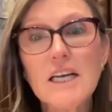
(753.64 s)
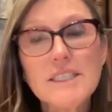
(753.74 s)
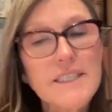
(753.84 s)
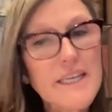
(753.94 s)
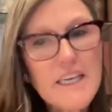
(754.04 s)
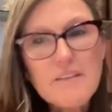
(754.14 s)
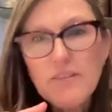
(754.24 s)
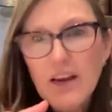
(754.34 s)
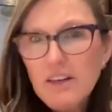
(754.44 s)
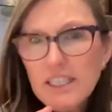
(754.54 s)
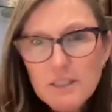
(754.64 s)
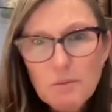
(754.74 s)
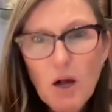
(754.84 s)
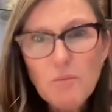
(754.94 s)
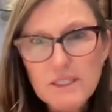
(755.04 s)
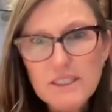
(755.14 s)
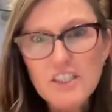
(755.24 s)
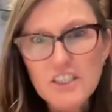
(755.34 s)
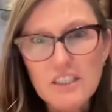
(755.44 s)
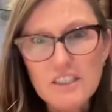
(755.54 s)
taking very small
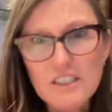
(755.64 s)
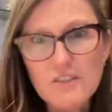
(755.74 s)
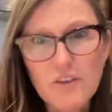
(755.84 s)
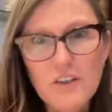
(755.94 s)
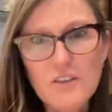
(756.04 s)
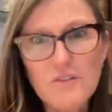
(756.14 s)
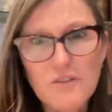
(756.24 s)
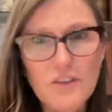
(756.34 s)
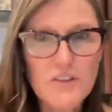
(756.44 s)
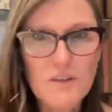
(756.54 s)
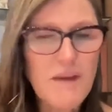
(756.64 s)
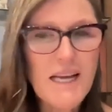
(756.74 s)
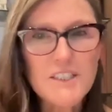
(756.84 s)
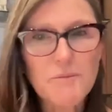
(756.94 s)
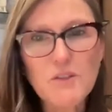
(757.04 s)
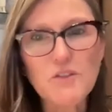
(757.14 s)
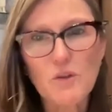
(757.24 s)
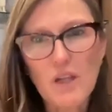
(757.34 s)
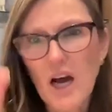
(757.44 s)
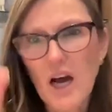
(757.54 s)
positions. For Mass
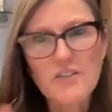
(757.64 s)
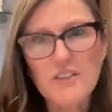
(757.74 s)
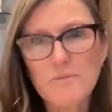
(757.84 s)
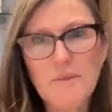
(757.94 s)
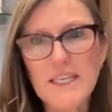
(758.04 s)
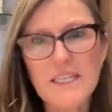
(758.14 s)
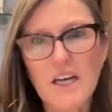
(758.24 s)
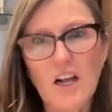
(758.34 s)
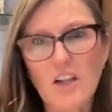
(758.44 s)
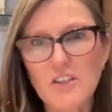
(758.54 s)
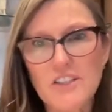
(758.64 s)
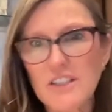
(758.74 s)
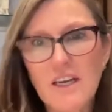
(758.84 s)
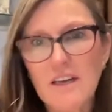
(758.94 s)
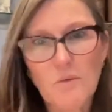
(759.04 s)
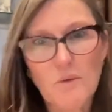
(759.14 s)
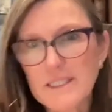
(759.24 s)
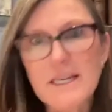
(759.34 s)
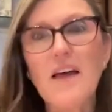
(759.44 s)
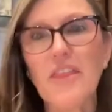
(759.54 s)
Mutual, $100 million was
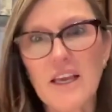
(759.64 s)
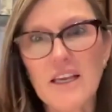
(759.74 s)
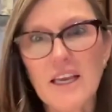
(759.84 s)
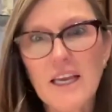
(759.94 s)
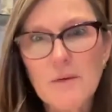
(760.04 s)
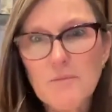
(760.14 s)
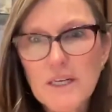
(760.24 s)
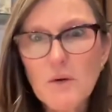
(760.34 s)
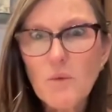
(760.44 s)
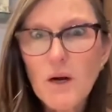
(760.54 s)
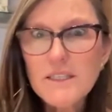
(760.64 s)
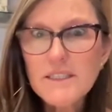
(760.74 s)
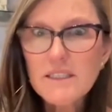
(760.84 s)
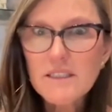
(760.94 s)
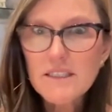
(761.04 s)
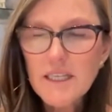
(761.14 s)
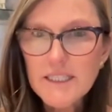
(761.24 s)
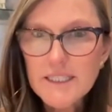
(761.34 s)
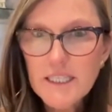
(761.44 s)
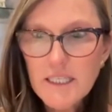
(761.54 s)
nothing, but it was this
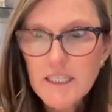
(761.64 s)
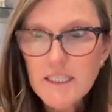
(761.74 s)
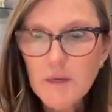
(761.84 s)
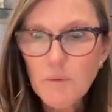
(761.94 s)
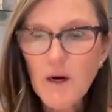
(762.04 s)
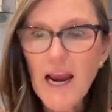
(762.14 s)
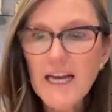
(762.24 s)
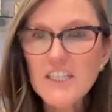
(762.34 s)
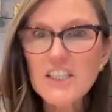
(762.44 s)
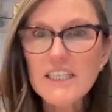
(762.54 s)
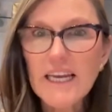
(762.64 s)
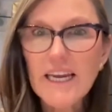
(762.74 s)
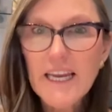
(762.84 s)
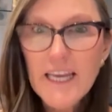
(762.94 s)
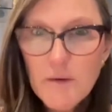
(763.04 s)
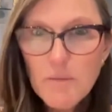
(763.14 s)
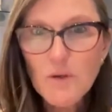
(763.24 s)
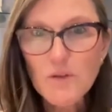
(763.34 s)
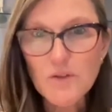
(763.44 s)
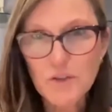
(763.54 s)
idea that they were actually
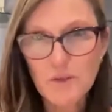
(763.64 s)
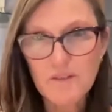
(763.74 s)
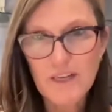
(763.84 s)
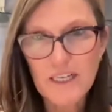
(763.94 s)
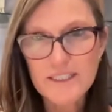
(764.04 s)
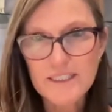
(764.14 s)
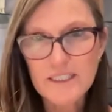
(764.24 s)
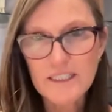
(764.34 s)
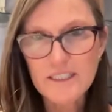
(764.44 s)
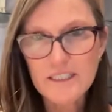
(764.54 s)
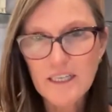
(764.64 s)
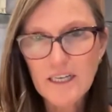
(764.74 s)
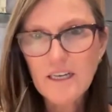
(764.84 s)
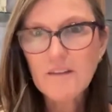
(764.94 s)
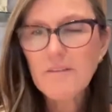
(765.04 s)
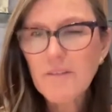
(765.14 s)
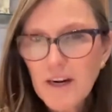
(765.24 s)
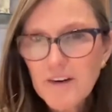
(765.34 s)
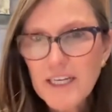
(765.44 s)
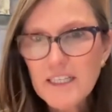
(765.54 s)
able to invest in it.
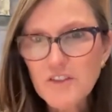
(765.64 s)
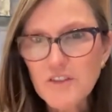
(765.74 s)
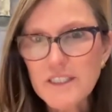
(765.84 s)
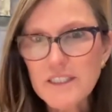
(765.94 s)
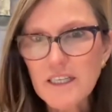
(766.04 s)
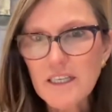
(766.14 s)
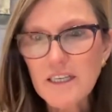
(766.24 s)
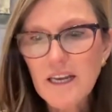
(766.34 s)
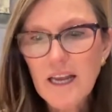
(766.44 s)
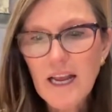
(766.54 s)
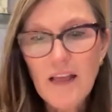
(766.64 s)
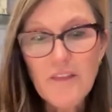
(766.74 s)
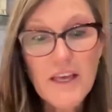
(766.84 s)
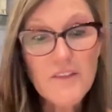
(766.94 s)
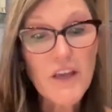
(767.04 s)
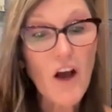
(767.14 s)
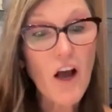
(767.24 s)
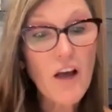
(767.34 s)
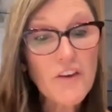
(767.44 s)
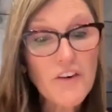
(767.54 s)
Very interesting. And then the
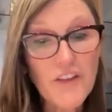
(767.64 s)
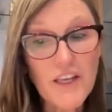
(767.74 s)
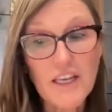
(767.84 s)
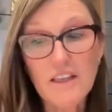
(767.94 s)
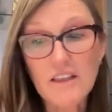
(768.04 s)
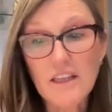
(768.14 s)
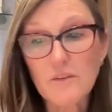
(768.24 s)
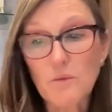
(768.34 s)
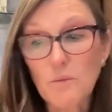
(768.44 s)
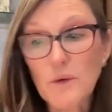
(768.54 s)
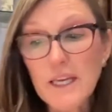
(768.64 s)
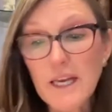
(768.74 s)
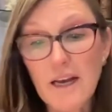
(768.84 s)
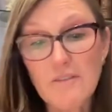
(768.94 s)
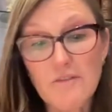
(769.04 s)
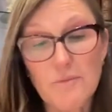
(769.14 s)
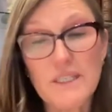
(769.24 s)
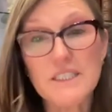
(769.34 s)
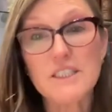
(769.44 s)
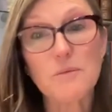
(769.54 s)
other thing that we have
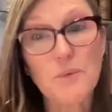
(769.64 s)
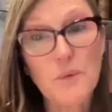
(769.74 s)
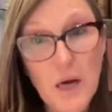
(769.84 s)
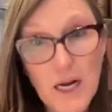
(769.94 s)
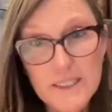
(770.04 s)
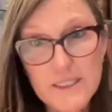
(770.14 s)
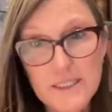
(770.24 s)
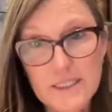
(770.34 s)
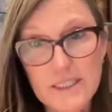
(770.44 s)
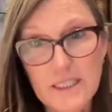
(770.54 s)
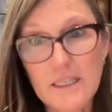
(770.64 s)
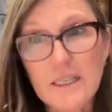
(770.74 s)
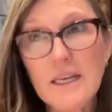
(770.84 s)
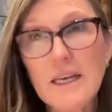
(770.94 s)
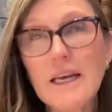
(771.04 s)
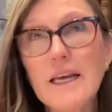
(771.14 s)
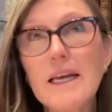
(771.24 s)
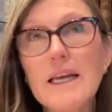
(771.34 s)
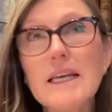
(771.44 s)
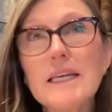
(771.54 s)
been surprised to see
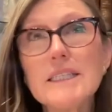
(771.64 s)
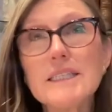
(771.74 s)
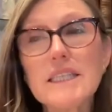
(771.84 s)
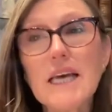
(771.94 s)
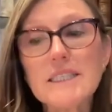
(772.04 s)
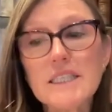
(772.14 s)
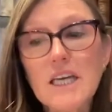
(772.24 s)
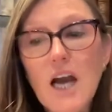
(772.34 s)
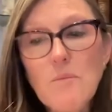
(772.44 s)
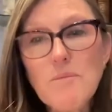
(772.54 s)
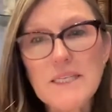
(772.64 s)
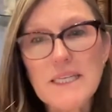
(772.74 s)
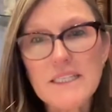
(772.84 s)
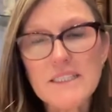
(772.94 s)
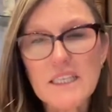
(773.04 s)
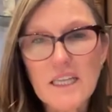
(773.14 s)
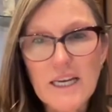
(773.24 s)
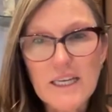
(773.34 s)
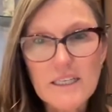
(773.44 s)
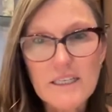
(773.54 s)
is that companies
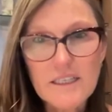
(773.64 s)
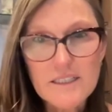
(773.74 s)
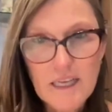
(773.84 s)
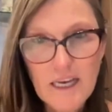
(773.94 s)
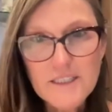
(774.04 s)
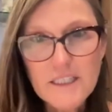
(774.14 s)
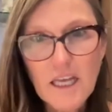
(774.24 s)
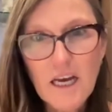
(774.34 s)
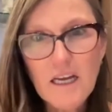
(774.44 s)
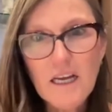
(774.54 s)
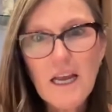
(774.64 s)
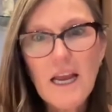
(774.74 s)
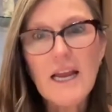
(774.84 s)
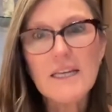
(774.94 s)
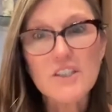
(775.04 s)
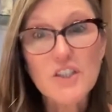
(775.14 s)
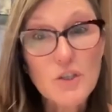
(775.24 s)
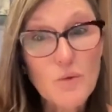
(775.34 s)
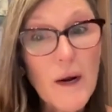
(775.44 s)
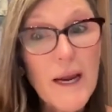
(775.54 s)
like Tesla and
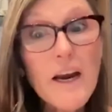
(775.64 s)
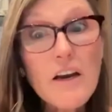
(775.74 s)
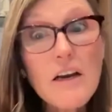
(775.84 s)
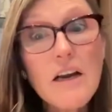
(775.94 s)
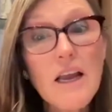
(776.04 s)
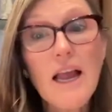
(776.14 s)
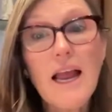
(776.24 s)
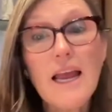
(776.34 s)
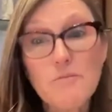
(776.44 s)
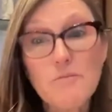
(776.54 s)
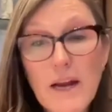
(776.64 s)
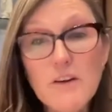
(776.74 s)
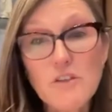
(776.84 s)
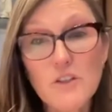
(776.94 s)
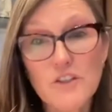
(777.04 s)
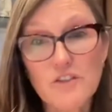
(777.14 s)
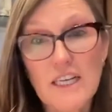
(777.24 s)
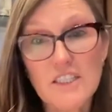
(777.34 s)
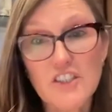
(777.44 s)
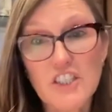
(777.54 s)
Square and
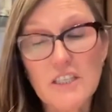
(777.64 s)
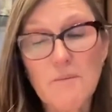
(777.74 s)
MicroStrategy